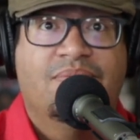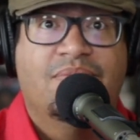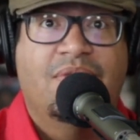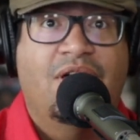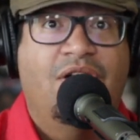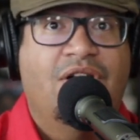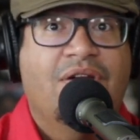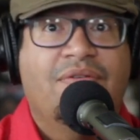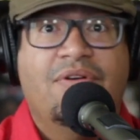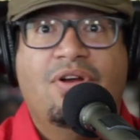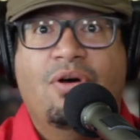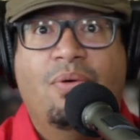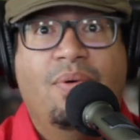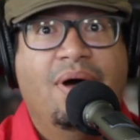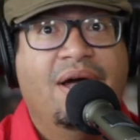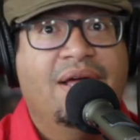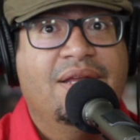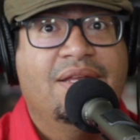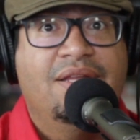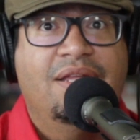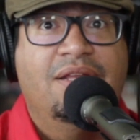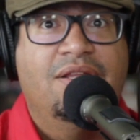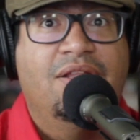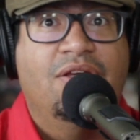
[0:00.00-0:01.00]
I don't even know why I
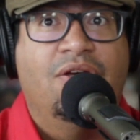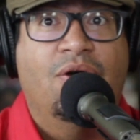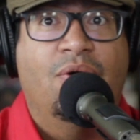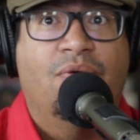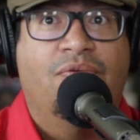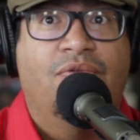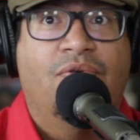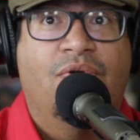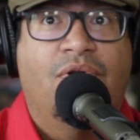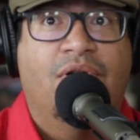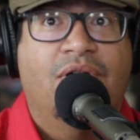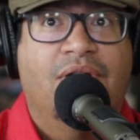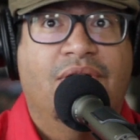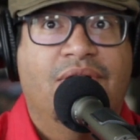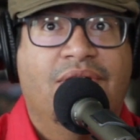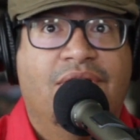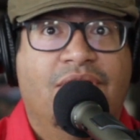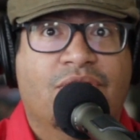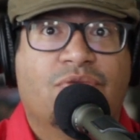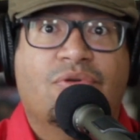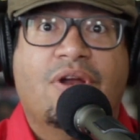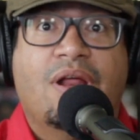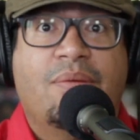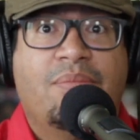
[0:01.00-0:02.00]
did the go for it.
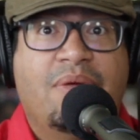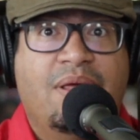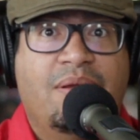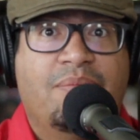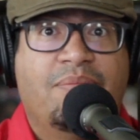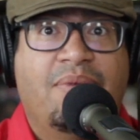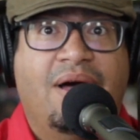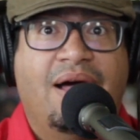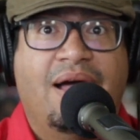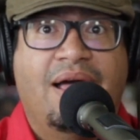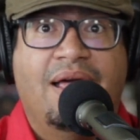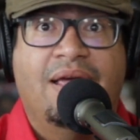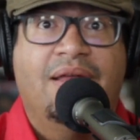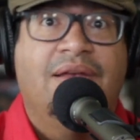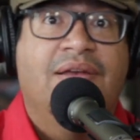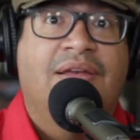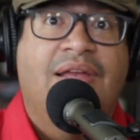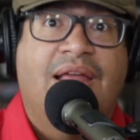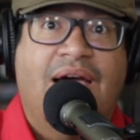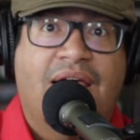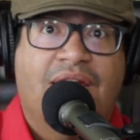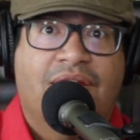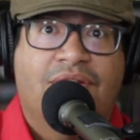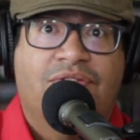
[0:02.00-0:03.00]
That's what I mean by
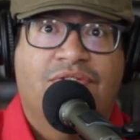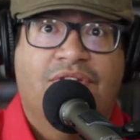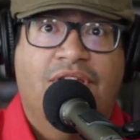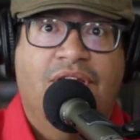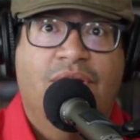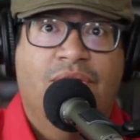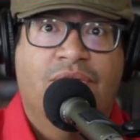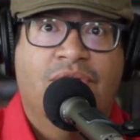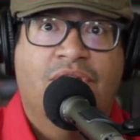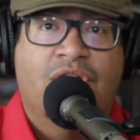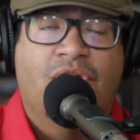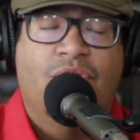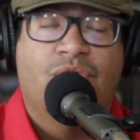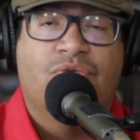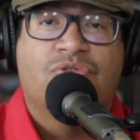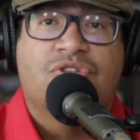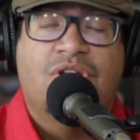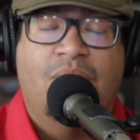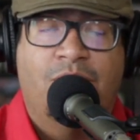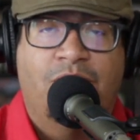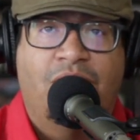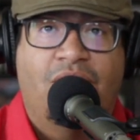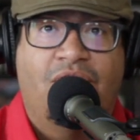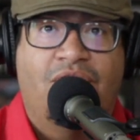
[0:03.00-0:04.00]
not a skilled coach.
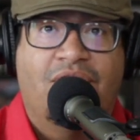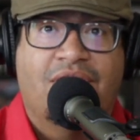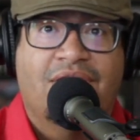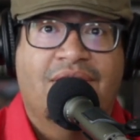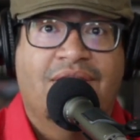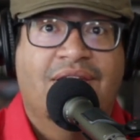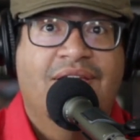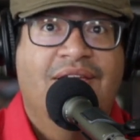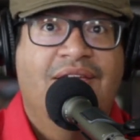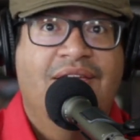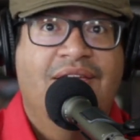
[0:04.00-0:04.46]
I'm learning.